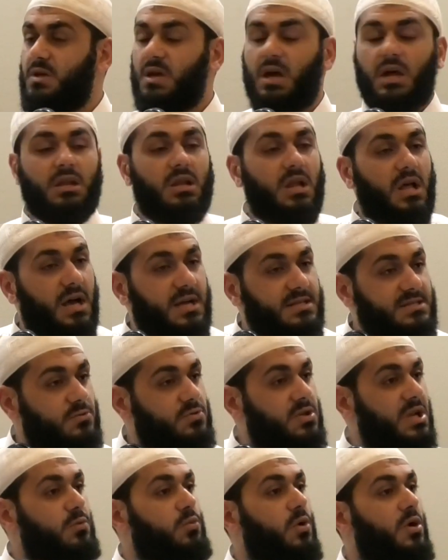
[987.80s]
Allah Azza wa
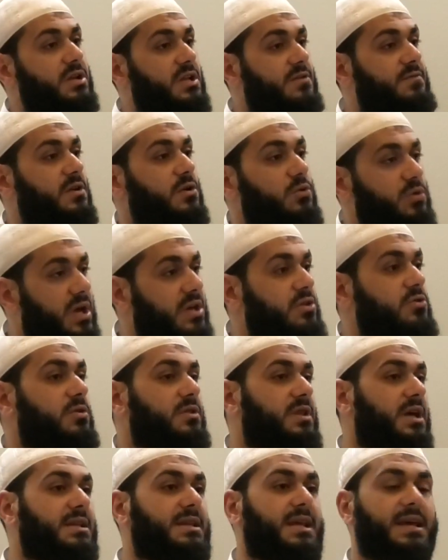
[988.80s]
Jal won't even look at you
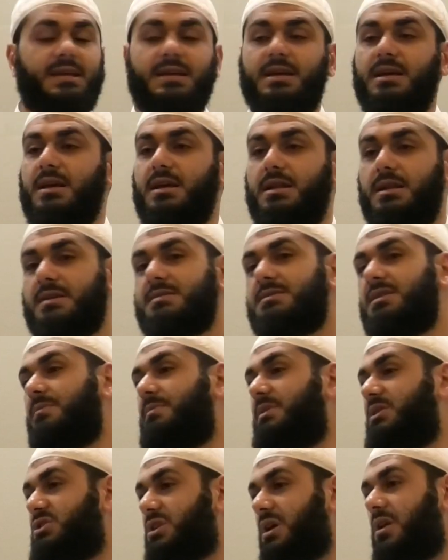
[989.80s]
on that day. Let's not
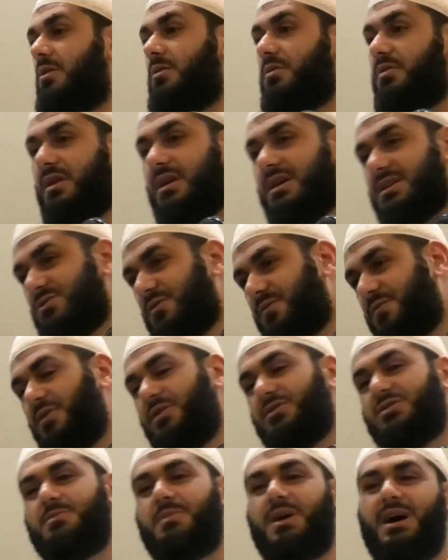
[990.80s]
be shallow and think it's
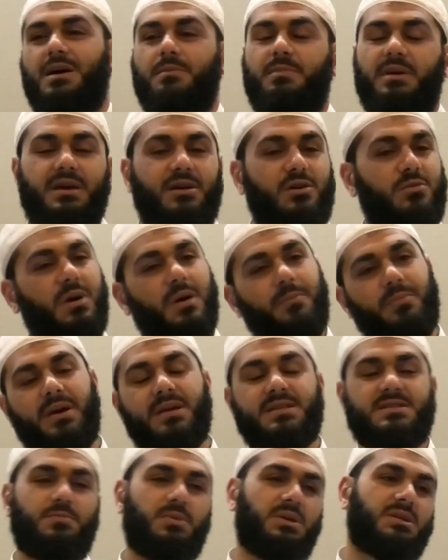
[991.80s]
referring to my abaya or my
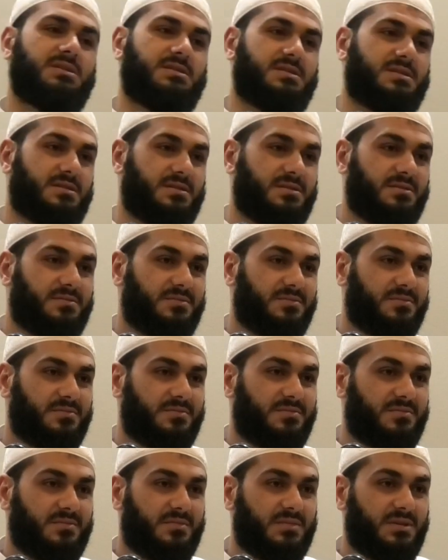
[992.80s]
pants, please.
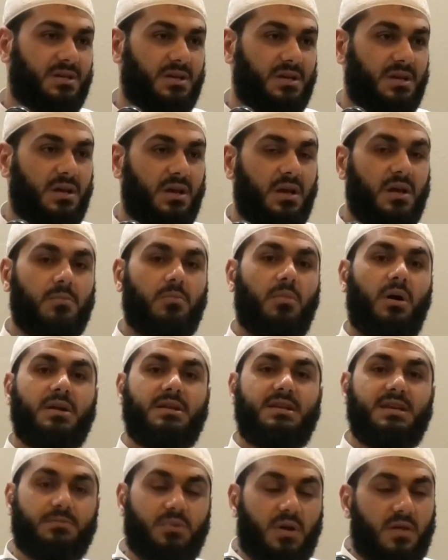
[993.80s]
My
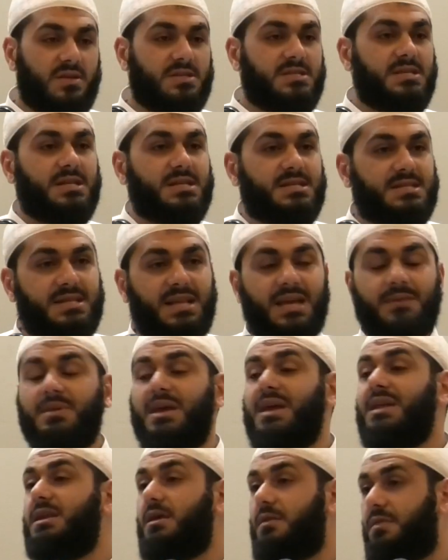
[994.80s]
dear brothers in Islam,
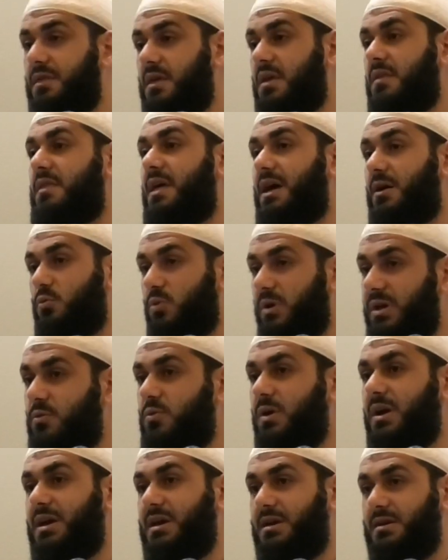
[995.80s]
anything that we
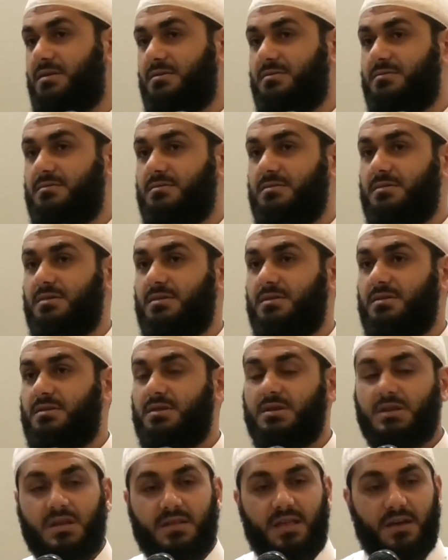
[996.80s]
wear,
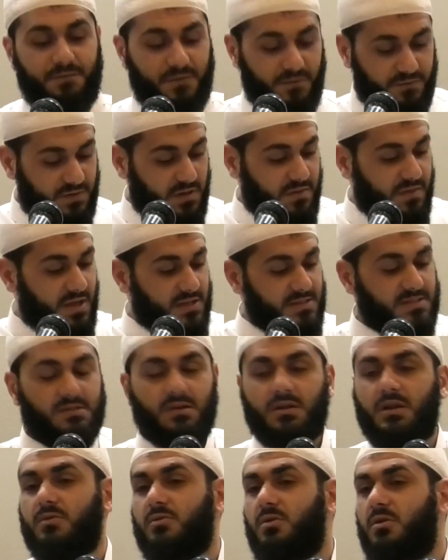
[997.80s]
you know that $50,000
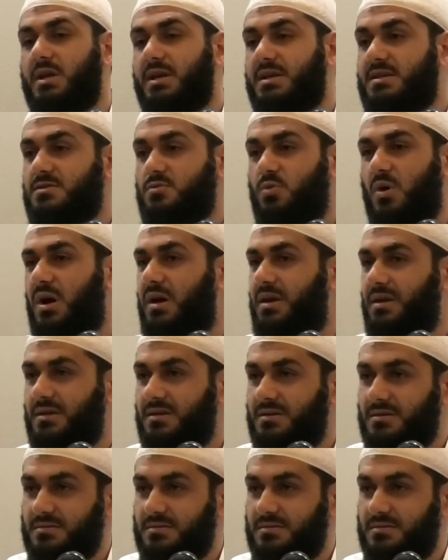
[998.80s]
Rolex, why?